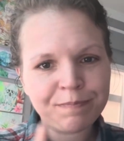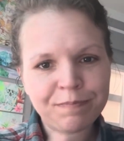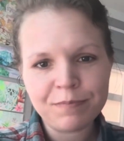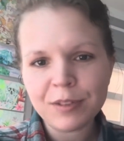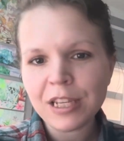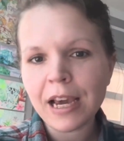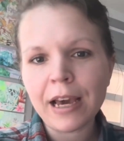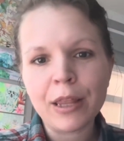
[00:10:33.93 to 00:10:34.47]

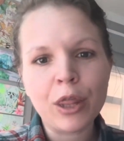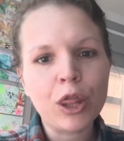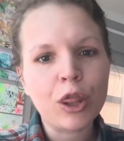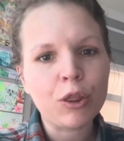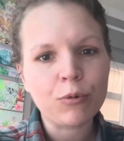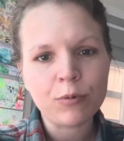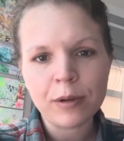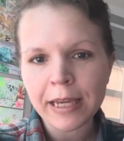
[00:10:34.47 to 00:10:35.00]
You had
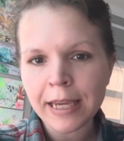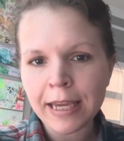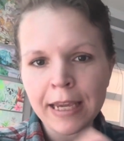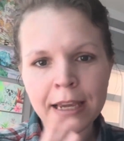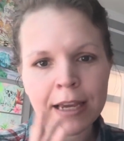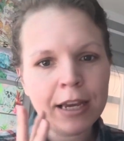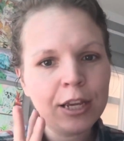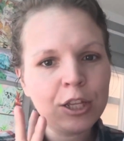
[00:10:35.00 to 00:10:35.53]

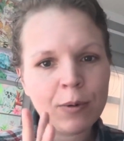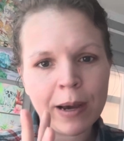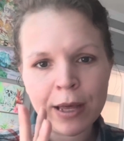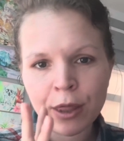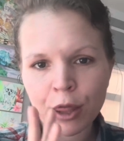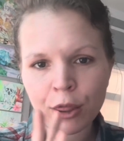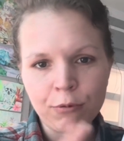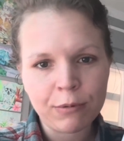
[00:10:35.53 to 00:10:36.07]
three
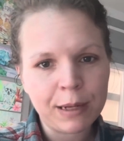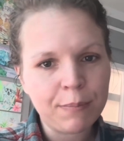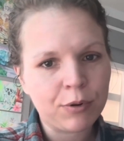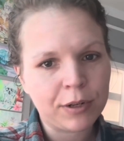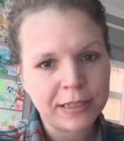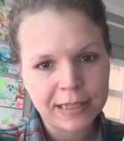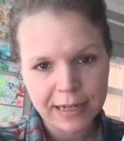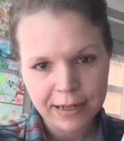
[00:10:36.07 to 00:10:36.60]

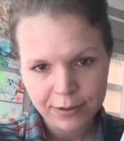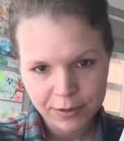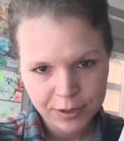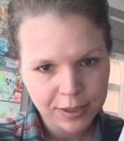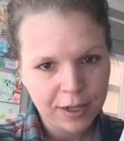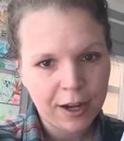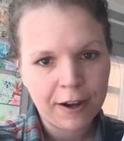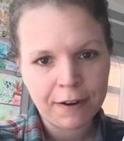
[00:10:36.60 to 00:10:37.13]

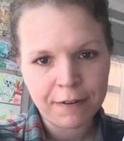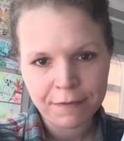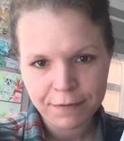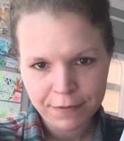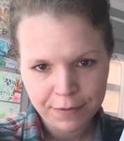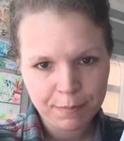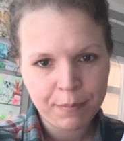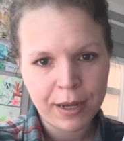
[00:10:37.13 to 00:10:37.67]
printouts of
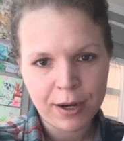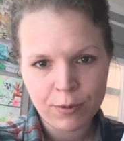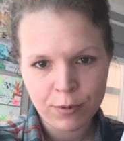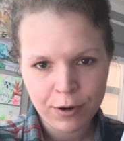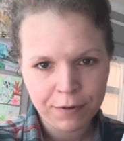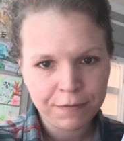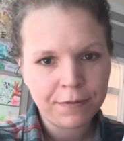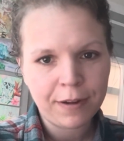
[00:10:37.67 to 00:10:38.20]

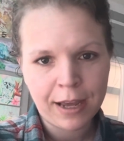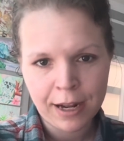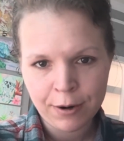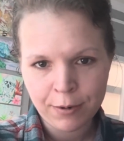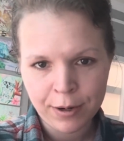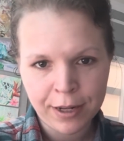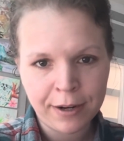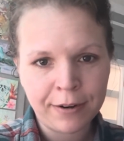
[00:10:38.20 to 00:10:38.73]
Beowulf. I don't
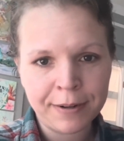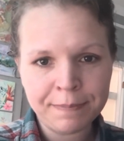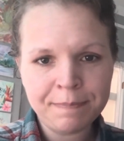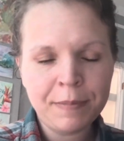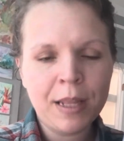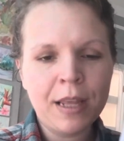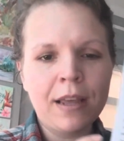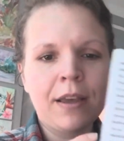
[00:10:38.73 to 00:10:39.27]
want to hear
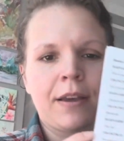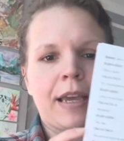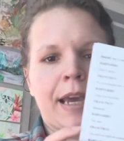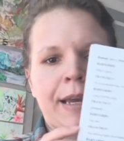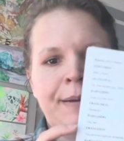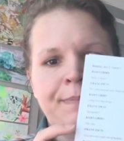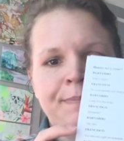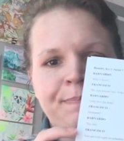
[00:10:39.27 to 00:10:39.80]
it.
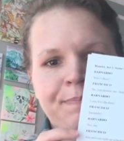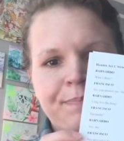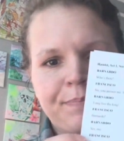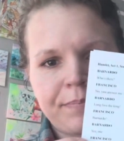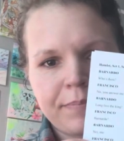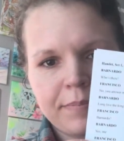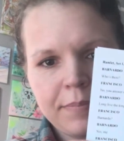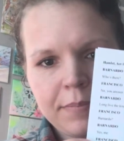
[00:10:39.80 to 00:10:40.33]
Okay.
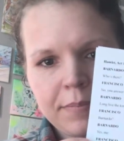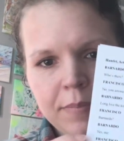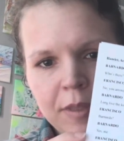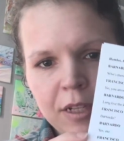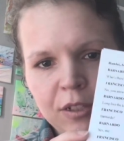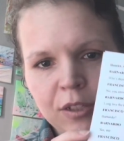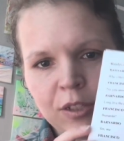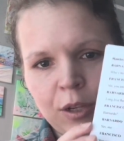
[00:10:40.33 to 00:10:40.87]

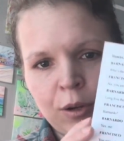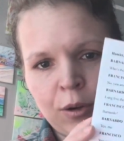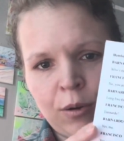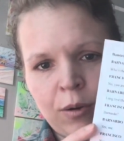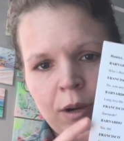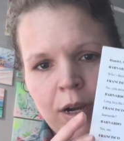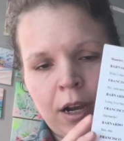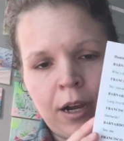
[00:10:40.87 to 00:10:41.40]

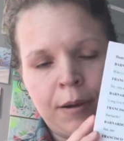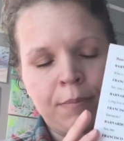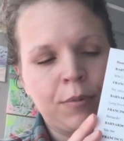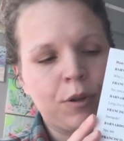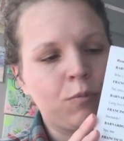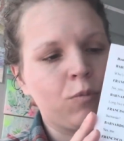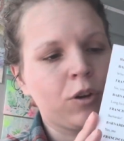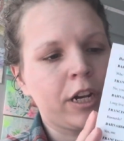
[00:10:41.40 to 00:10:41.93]
So
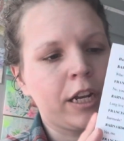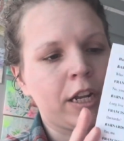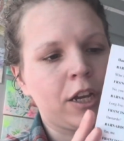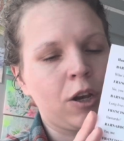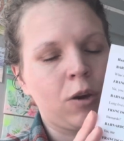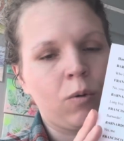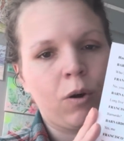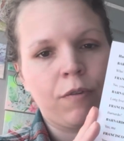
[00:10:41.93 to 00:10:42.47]
we're going
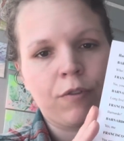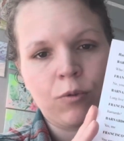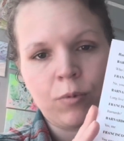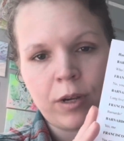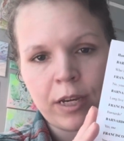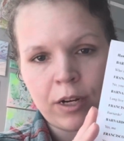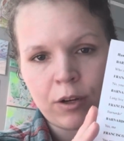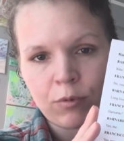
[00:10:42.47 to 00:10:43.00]

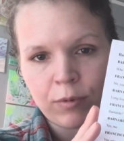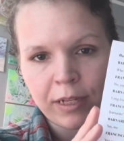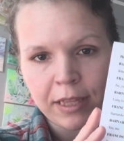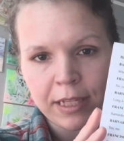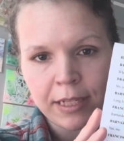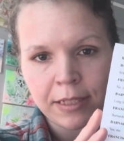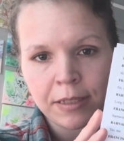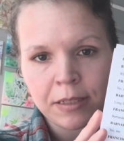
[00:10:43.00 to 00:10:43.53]
to read
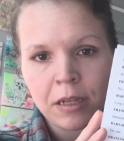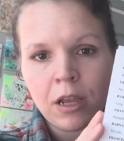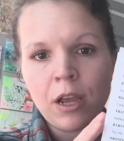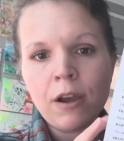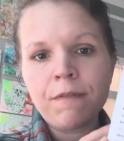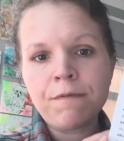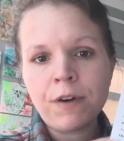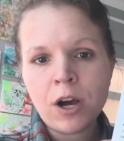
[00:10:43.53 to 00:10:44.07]
this,
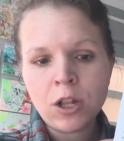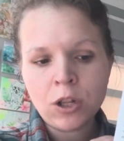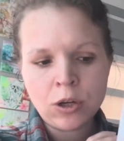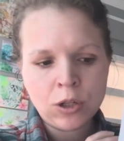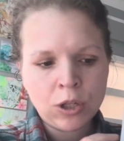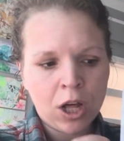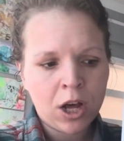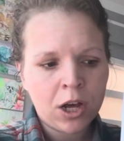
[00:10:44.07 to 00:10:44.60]
follow
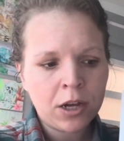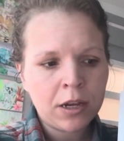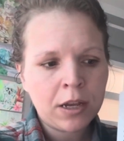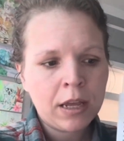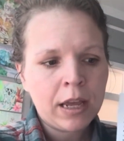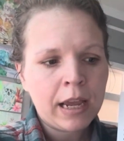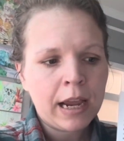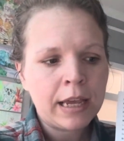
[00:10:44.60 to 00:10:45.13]
along,
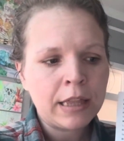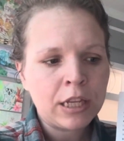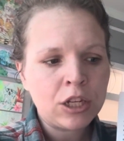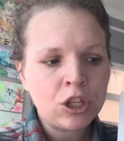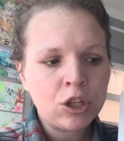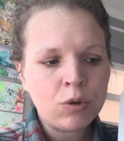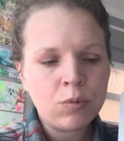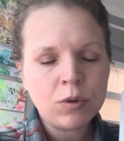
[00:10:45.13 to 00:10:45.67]
and
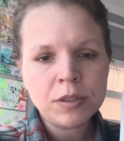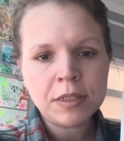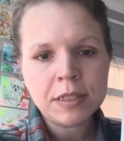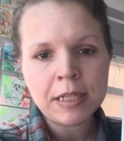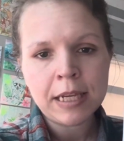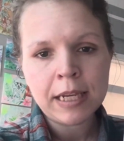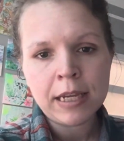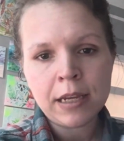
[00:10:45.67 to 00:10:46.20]
then you will
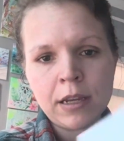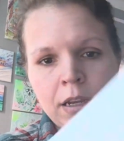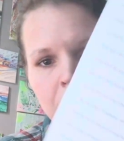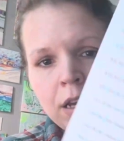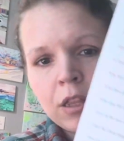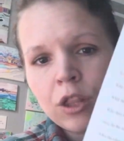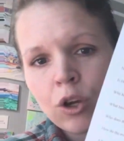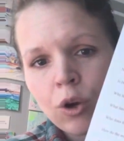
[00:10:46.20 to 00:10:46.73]
see
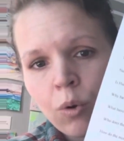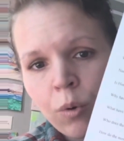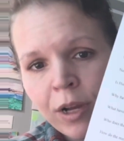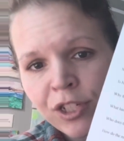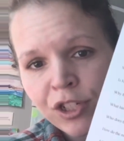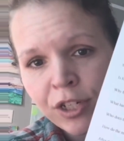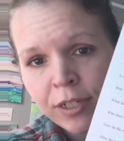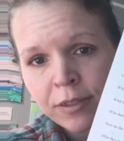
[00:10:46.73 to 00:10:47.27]
the
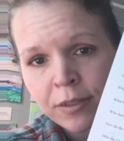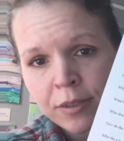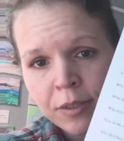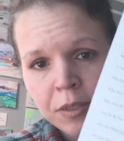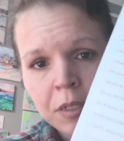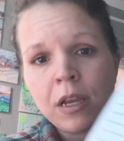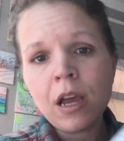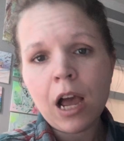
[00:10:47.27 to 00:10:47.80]

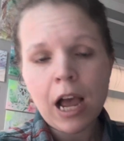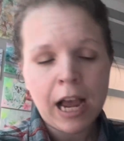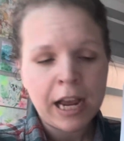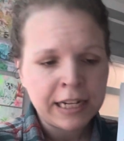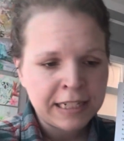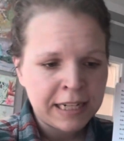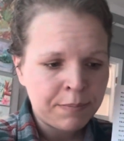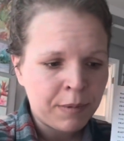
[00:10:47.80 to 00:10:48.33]
questions. I
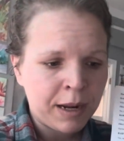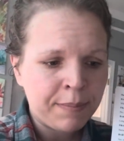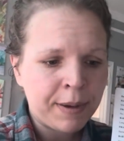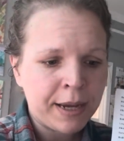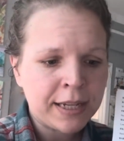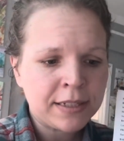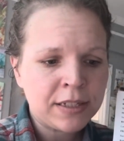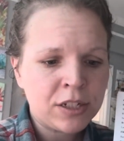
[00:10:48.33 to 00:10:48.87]
did my
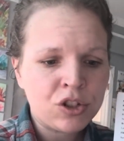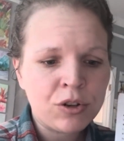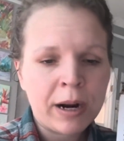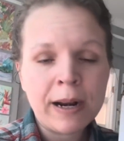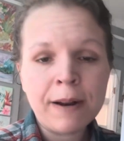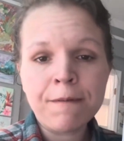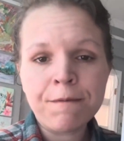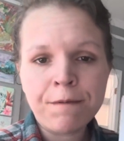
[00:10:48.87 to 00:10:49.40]
best to try
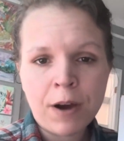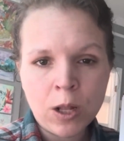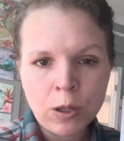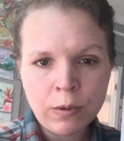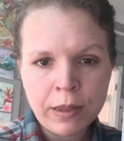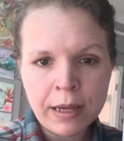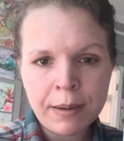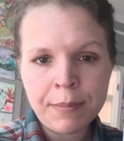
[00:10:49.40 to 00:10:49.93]
to follow
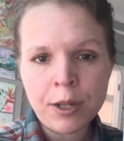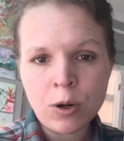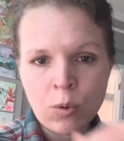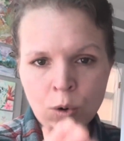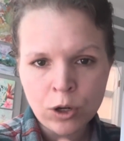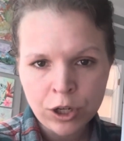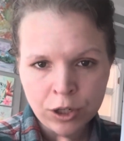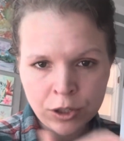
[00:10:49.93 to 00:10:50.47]
them in
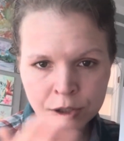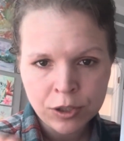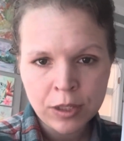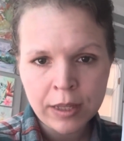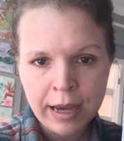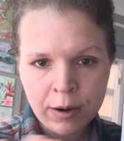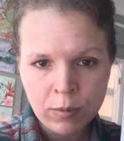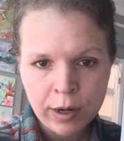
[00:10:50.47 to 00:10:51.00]
order so
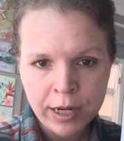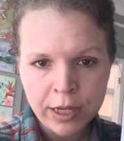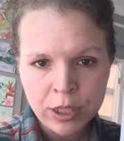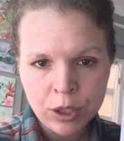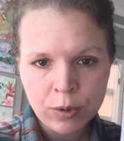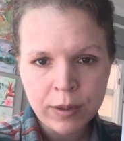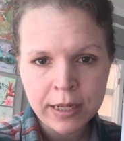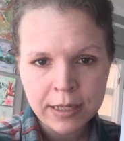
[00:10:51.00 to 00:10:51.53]
that way
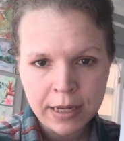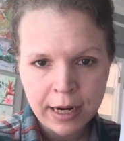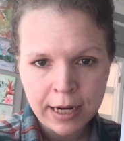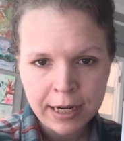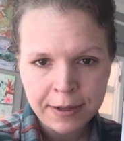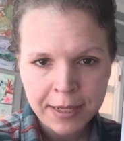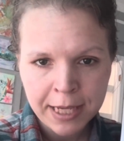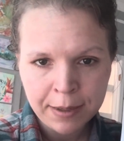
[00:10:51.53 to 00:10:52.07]
you can kind
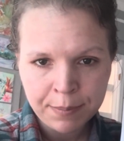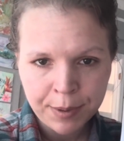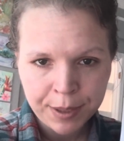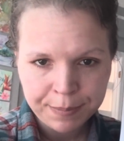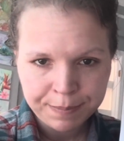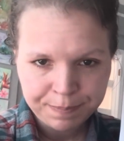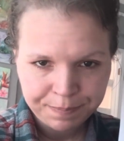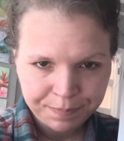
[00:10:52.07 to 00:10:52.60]
of keep
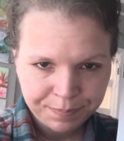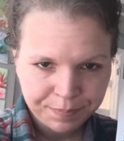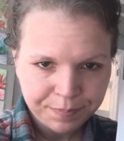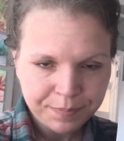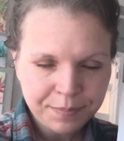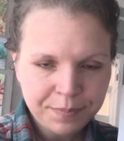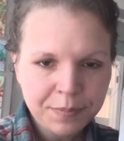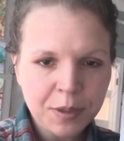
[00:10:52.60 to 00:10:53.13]
up.
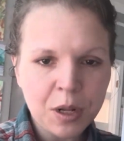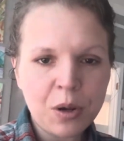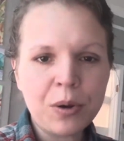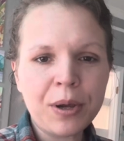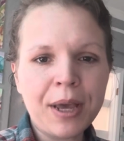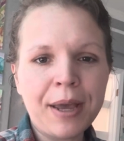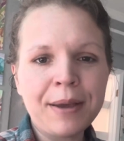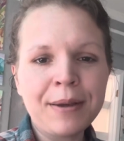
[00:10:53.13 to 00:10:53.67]

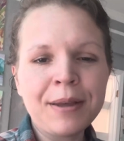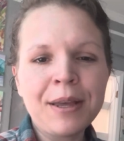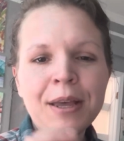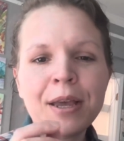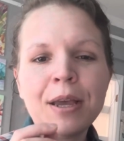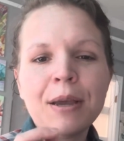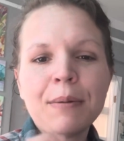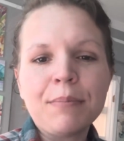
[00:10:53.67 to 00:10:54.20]
Okay?
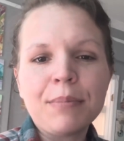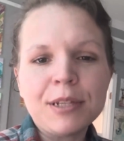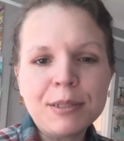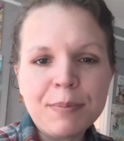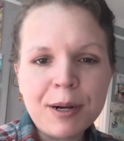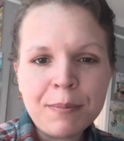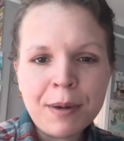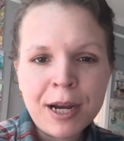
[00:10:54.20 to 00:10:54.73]
Please
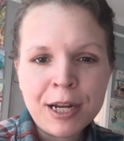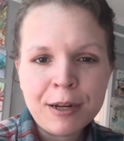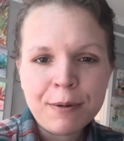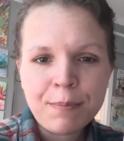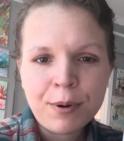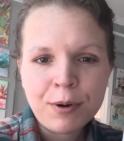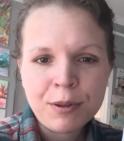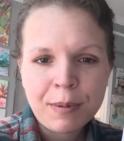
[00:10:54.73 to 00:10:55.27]
bear in mind,
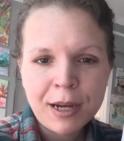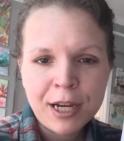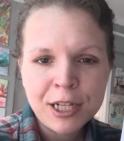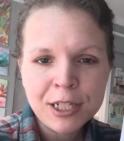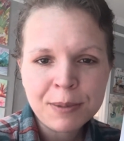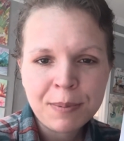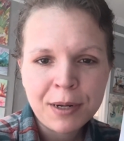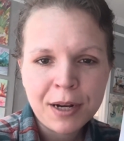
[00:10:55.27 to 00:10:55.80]
both my
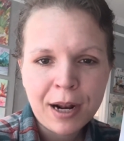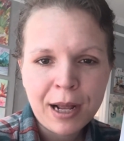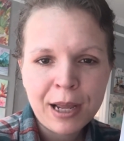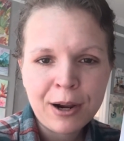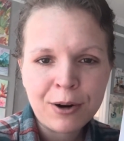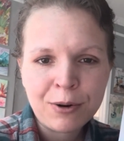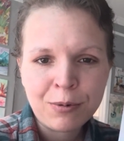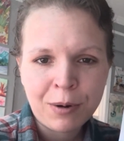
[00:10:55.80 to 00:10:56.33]
husband and I
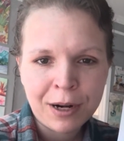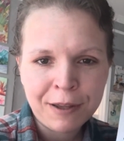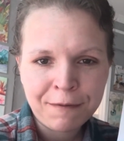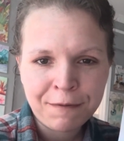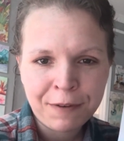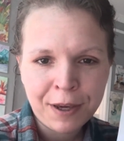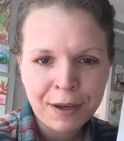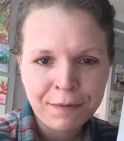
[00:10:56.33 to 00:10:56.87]
are running
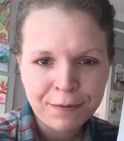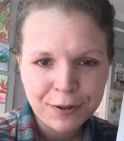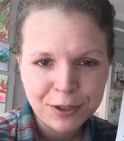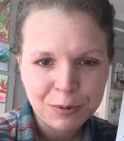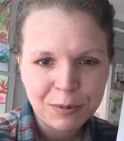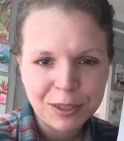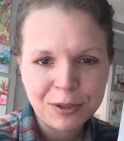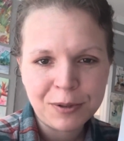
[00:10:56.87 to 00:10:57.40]

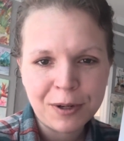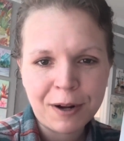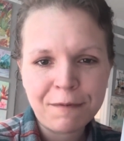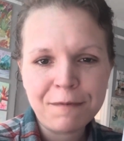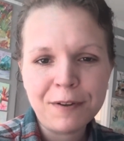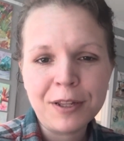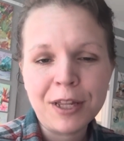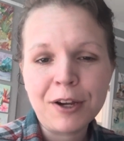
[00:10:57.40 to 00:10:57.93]
fevers. We do not
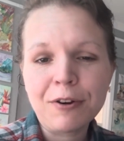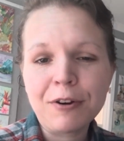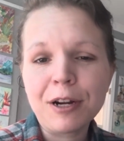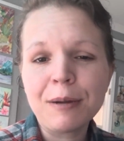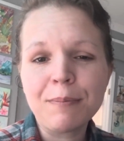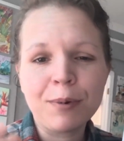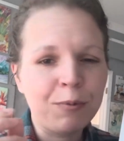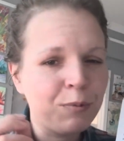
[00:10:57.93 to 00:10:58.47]
feel that
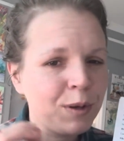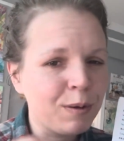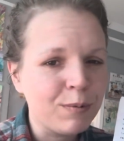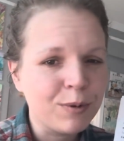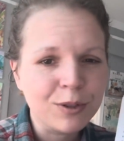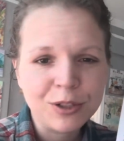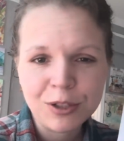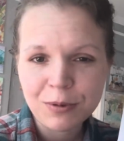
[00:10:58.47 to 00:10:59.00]
great, but we
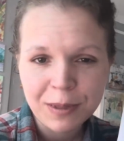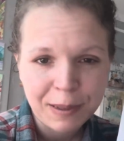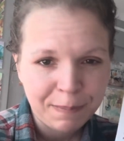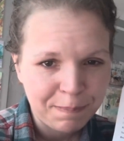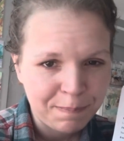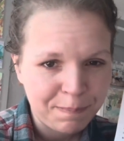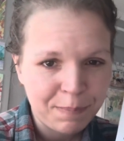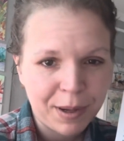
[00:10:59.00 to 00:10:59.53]
will do the
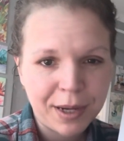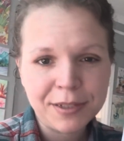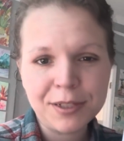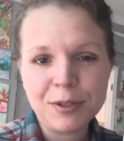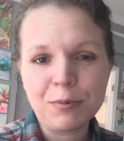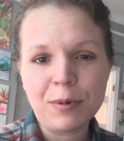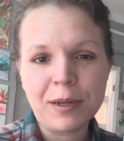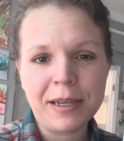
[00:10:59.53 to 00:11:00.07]

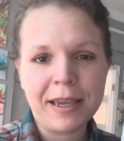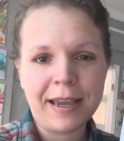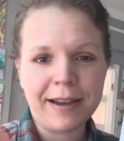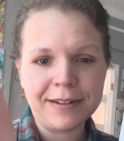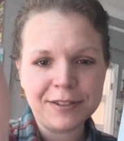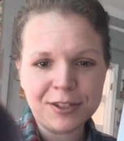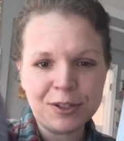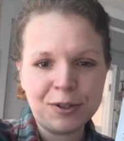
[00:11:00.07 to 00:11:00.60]
best we
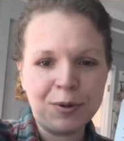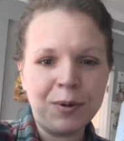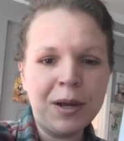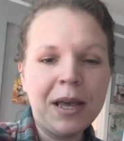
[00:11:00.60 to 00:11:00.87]
can to